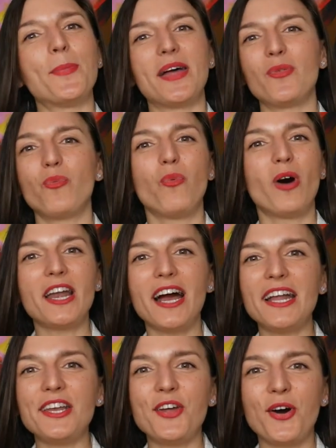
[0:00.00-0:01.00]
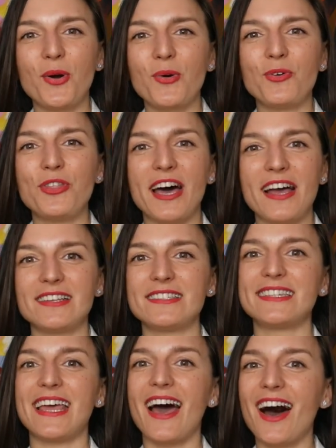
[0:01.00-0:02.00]
But what I know,
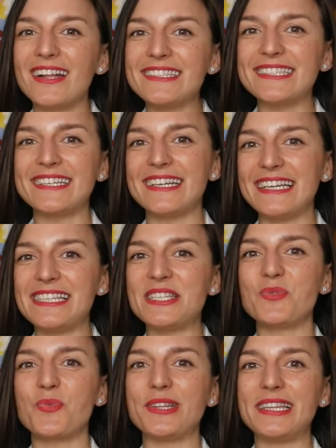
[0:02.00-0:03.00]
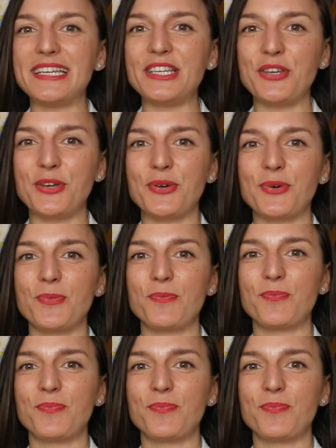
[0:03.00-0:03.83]
that the answer is within you.